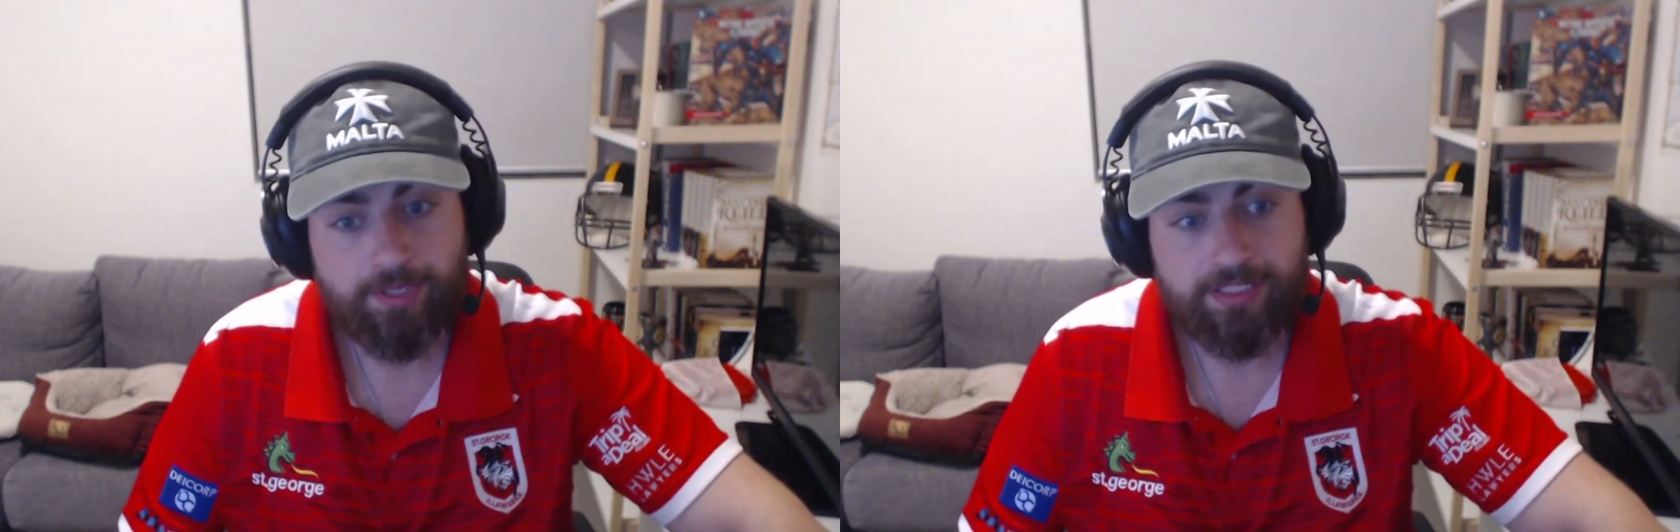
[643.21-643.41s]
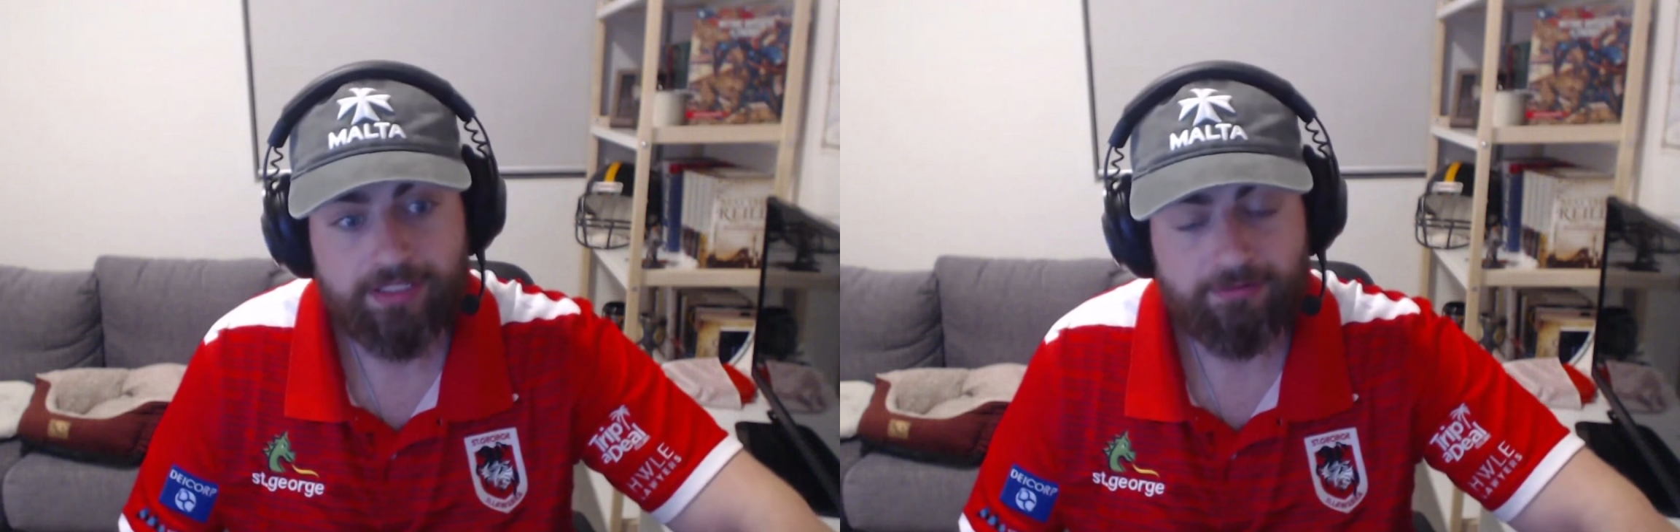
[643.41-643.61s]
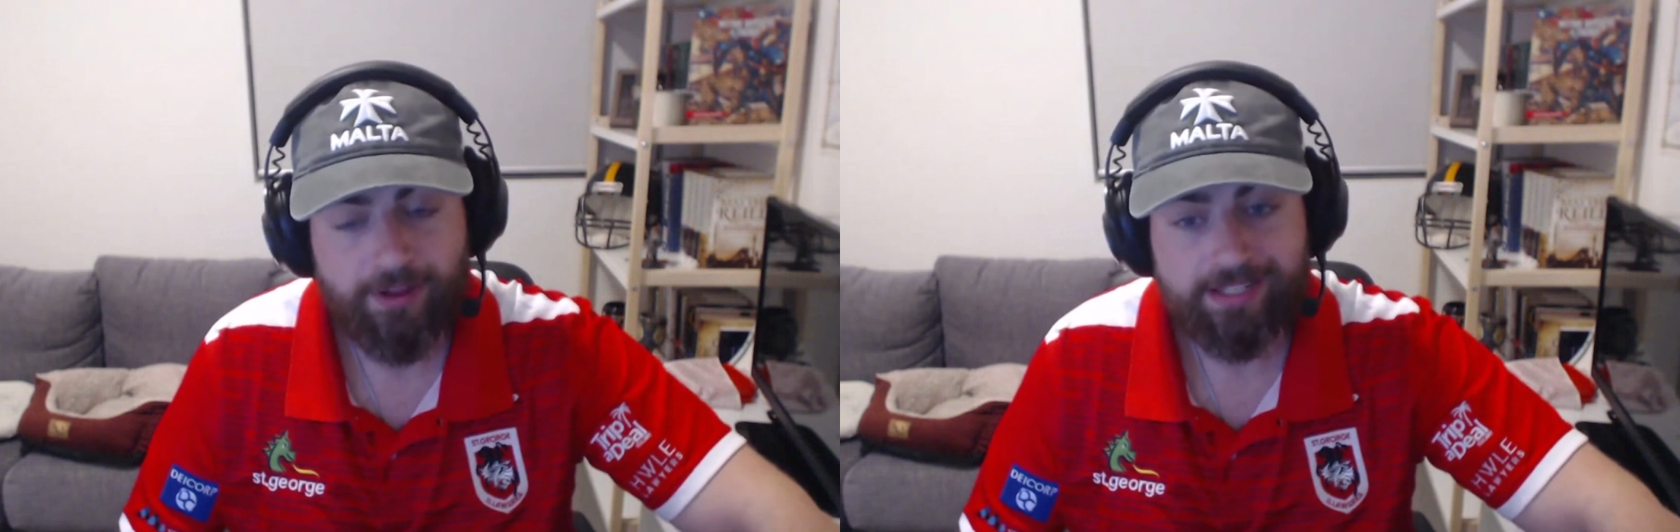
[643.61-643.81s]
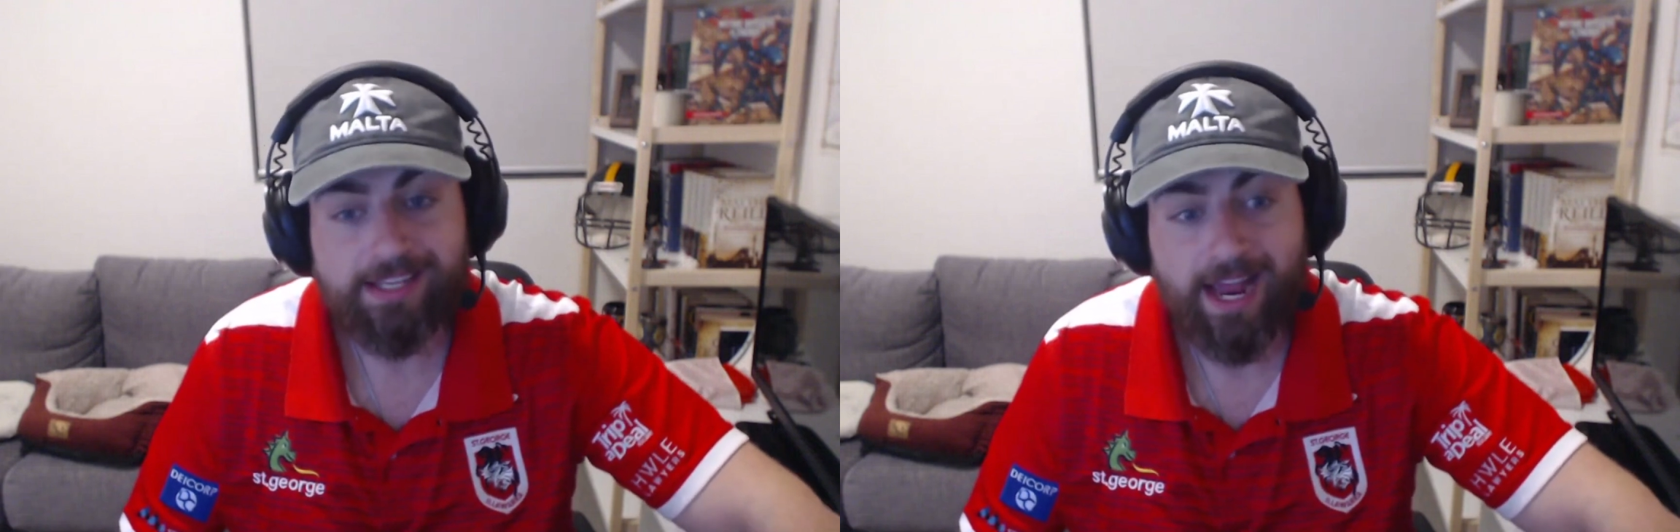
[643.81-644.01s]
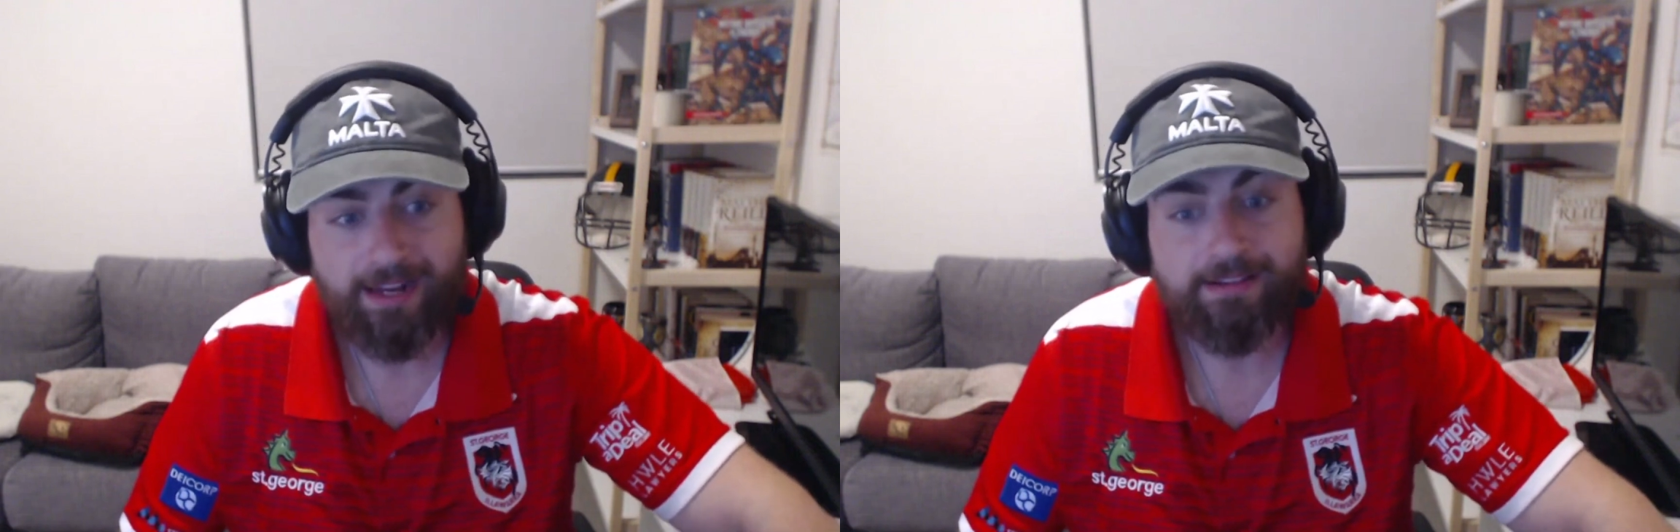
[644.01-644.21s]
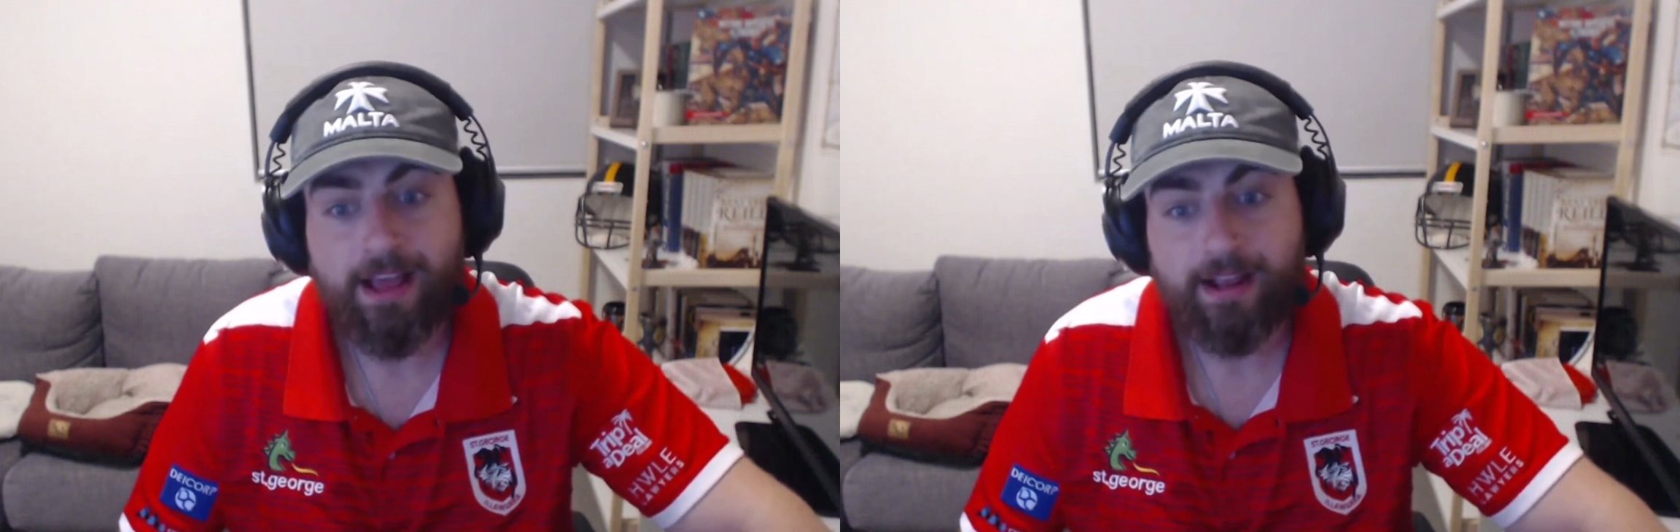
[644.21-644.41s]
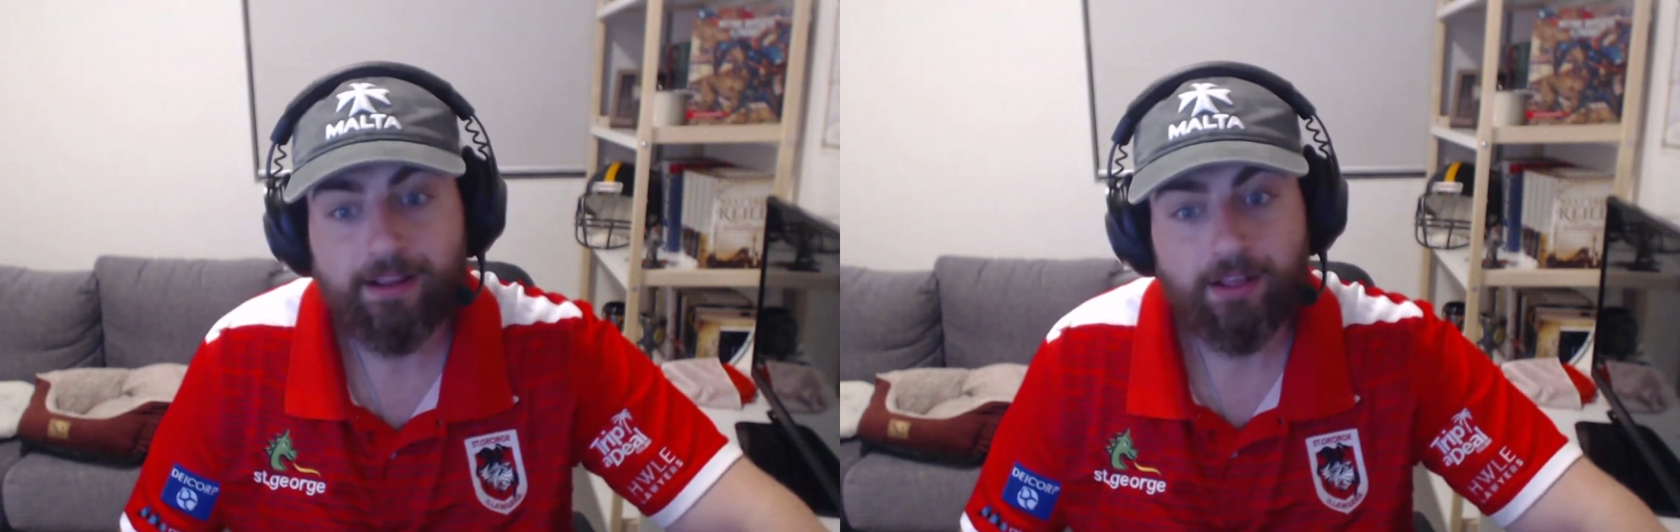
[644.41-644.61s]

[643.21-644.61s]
defense and attack.